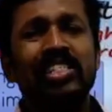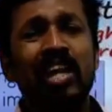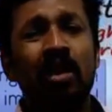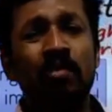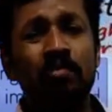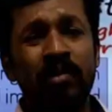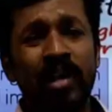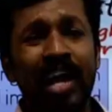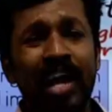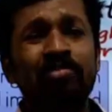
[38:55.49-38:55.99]

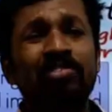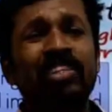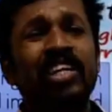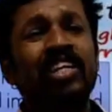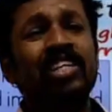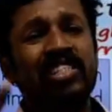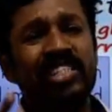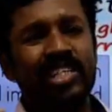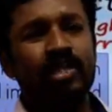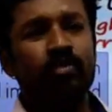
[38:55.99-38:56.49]
Sometimes
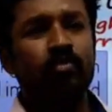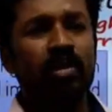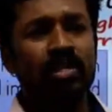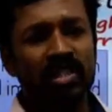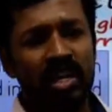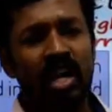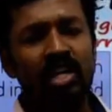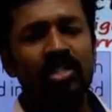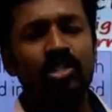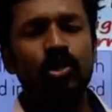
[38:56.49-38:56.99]
in 6 months
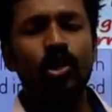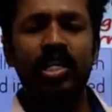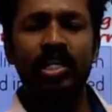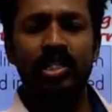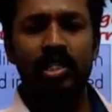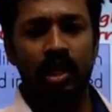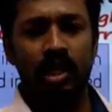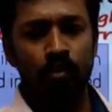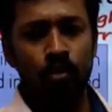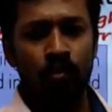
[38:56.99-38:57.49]
also it
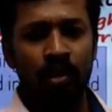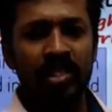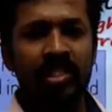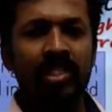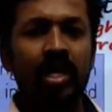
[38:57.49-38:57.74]
is removing.